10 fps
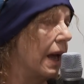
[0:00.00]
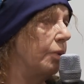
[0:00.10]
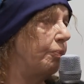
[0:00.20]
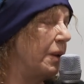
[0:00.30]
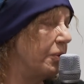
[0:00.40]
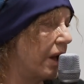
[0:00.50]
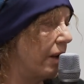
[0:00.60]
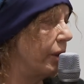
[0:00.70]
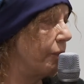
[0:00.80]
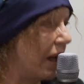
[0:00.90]
and people
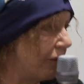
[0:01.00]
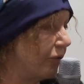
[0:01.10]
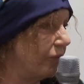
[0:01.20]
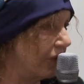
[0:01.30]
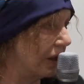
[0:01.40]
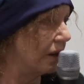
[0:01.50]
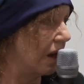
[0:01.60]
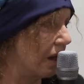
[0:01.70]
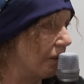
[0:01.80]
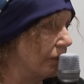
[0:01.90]
coming back from
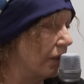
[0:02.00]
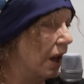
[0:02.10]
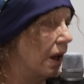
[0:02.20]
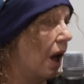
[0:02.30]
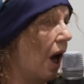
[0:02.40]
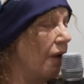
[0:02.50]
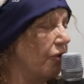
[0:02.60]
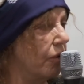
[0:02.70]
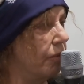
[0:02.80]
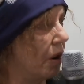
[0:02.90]
Vietnam,
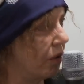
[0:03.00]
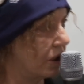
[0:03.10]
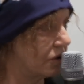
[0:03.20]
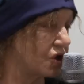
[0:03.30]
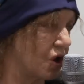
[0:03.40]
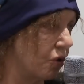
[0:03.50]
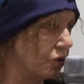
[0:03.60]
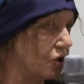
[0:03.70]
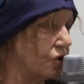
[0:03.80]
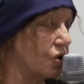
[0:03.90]
either American
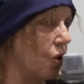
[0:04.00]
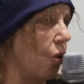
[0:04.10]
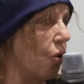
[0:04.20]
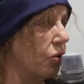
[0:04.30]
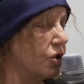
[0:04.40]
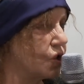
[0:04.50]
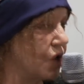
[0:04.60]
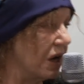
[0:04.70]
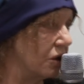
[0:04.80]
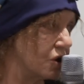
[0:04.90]
soldiers or
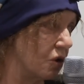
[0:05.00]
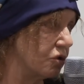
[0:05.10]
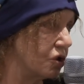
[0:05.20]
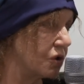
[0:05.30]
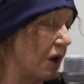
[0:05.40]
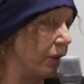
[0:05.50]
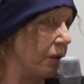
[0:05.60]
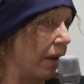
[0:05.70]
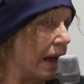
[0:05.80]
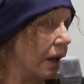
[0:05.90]
Australian soldiers
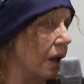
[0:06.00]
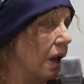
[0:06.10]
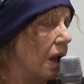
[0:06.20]
coming back,